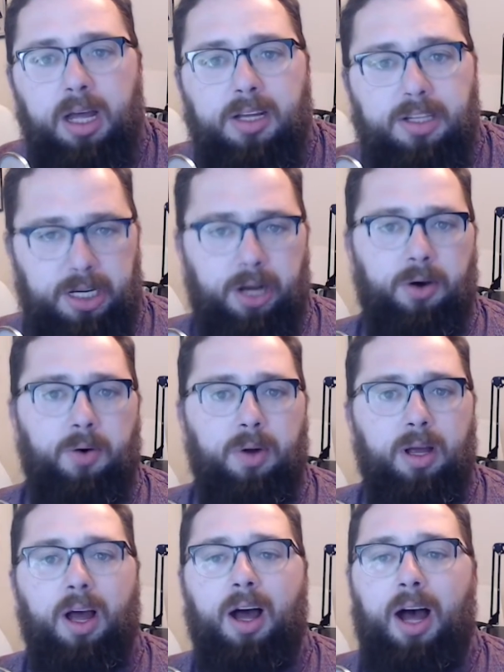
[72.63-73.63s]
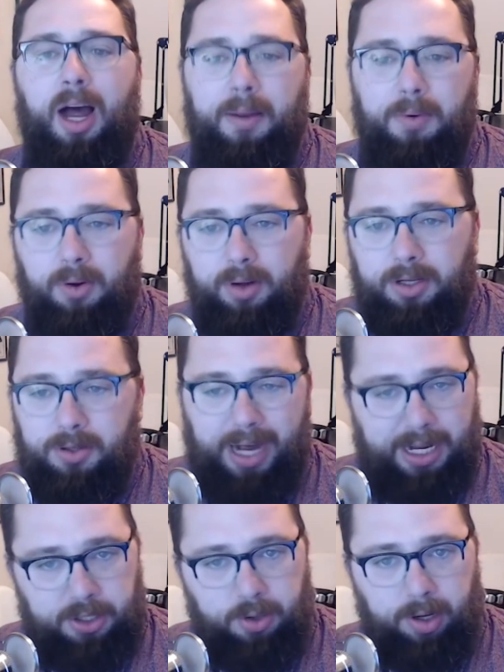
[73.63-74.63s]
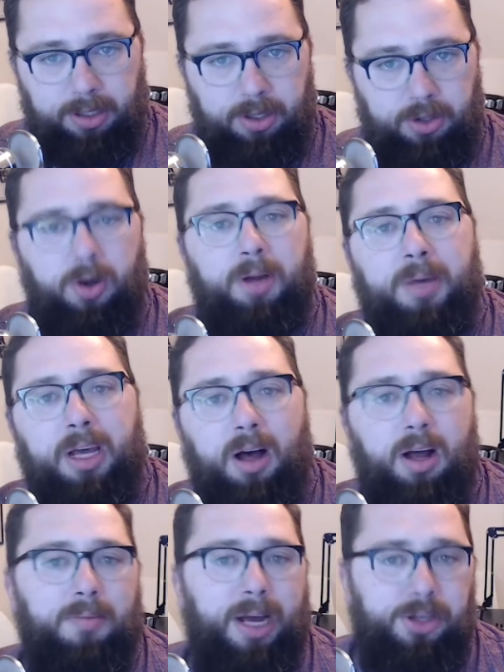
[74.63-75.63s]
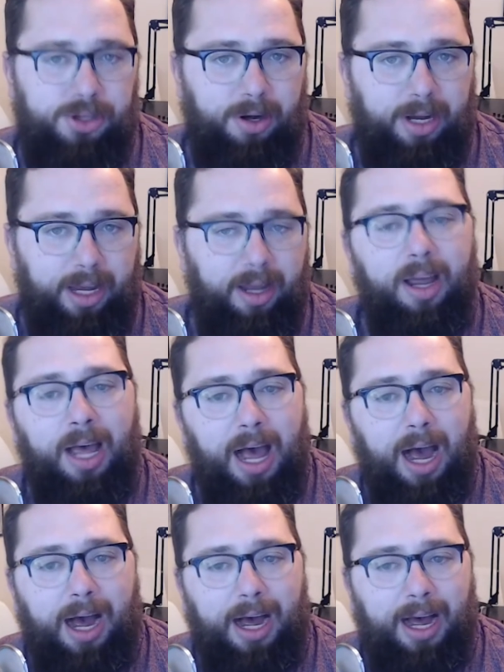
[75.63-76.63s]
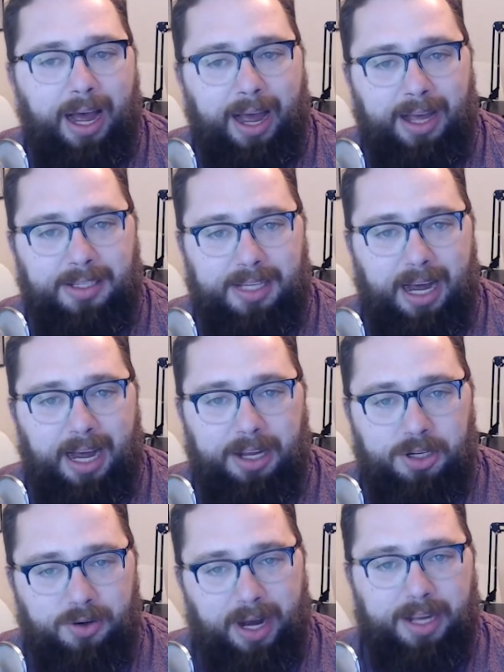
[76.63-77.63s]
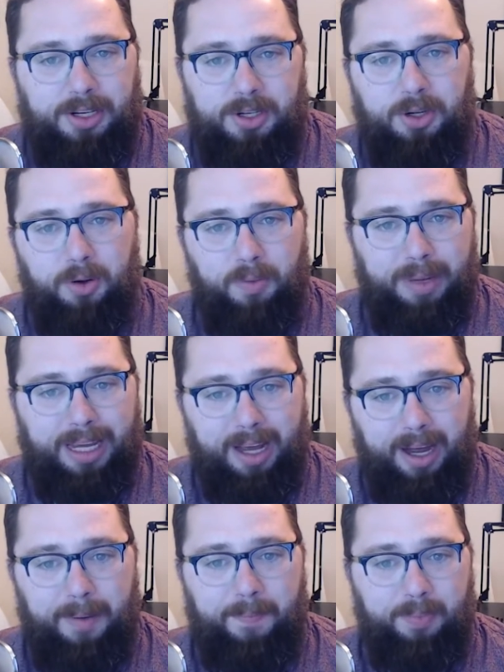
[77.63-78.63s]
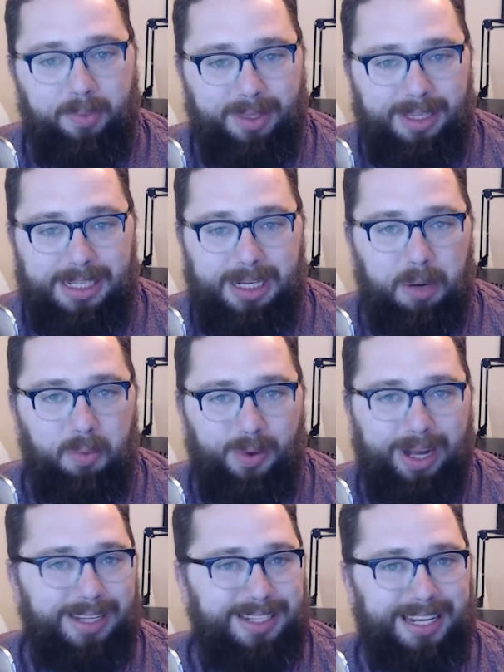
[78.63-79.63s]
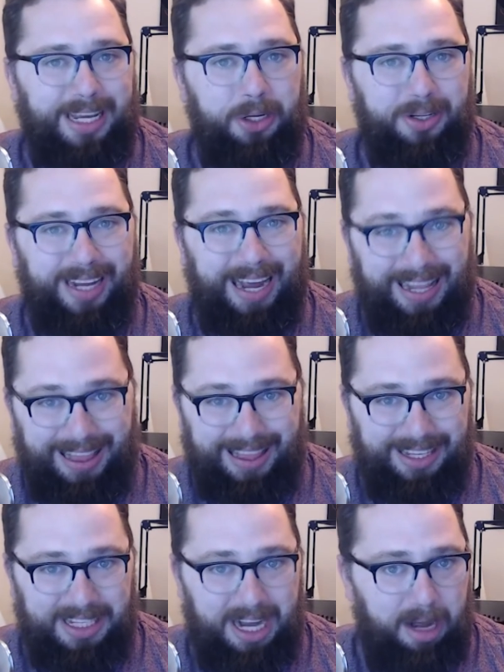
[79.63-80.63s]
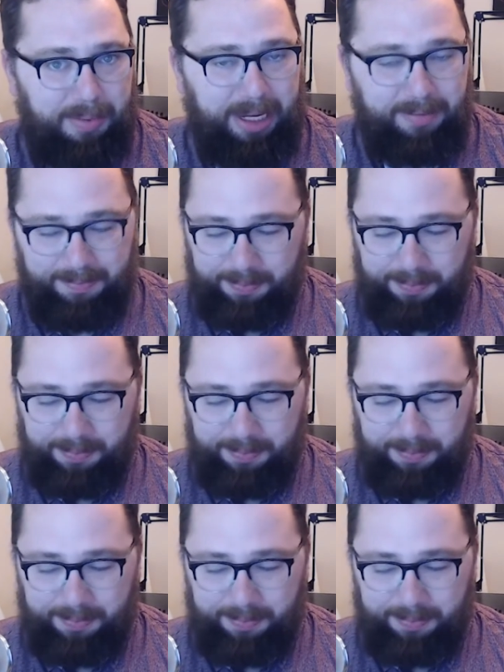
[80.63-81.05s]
So I'm going to ask you all to join me on my journey as I try to become somewhat skilled at this hobby.